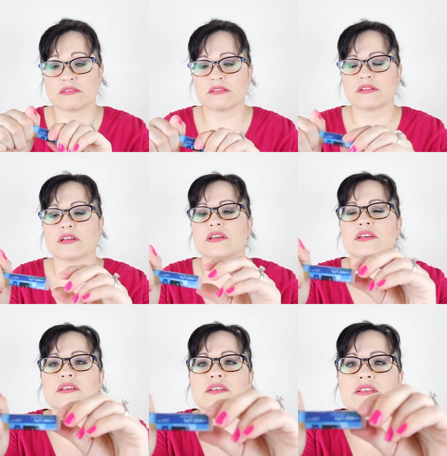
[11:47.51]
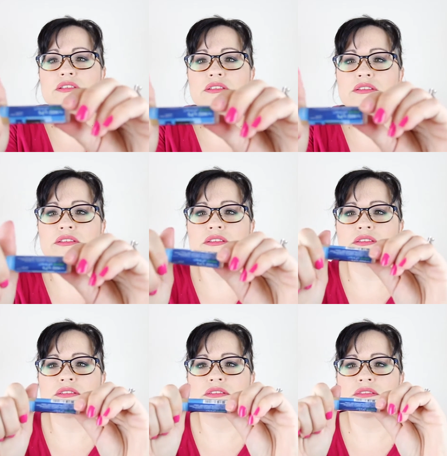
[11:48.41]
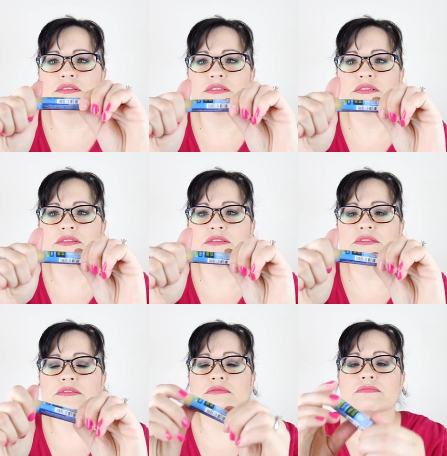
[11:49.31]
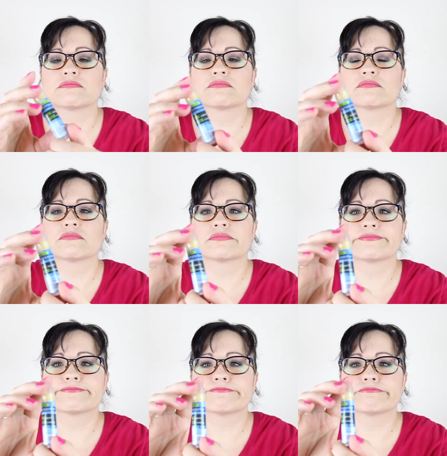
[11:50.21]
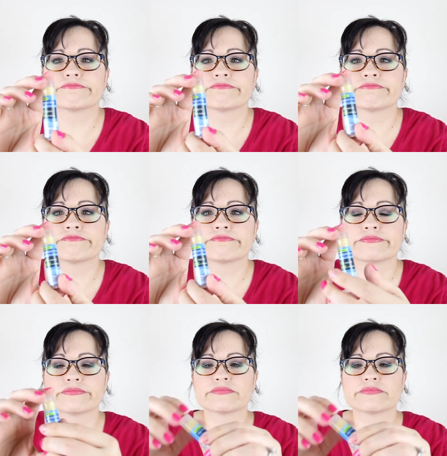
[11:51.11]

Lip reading: No one is speaking in this clip.